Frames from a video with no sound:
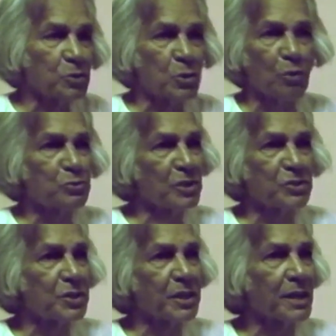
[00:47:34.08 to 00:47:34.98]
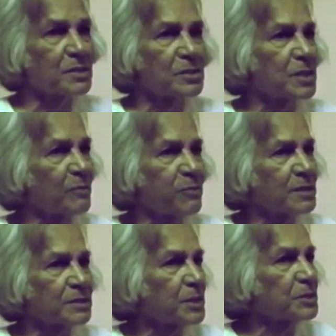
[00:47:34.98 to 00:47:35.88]
There is no such thing as a
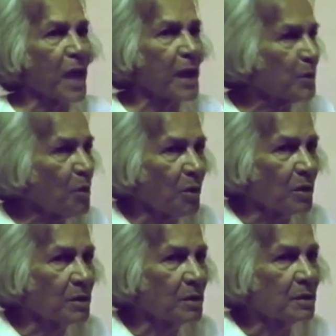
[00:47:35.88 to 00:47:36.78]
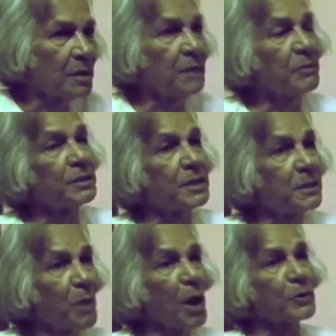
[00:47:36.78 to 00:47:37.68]
selflessness at all.
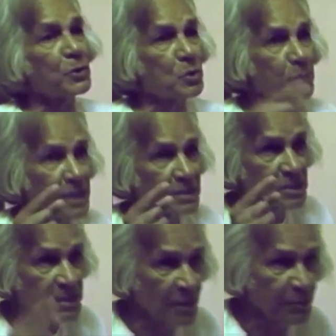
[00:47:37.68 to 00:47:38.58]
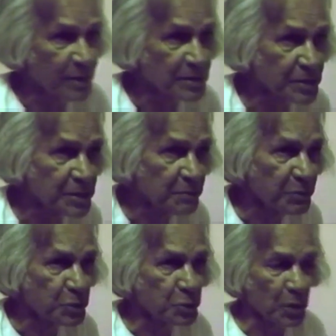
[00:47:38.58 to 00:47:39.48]
Even the demand to be a selfless
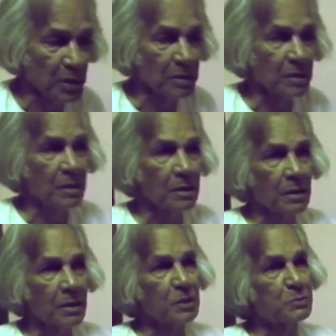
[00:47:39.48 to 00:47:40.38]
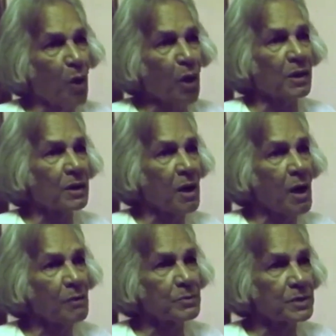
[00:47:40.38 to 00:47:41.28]
individual is
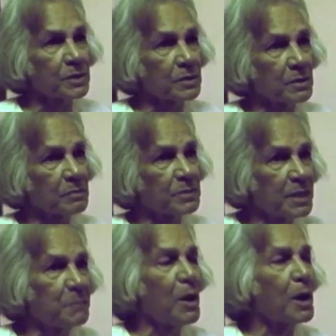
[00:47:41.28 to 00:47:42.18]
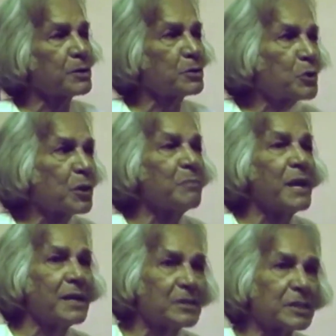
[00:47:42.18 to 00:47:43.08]
born out of the demand to
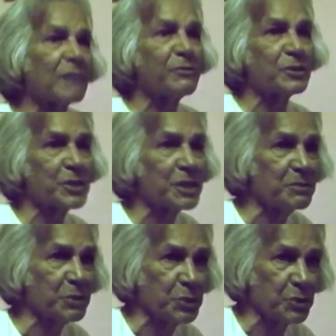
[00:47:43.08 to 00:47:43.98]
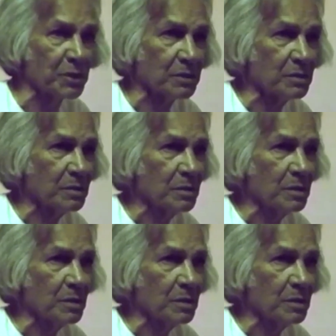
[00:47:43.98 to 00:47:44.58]
remain a selfish individual.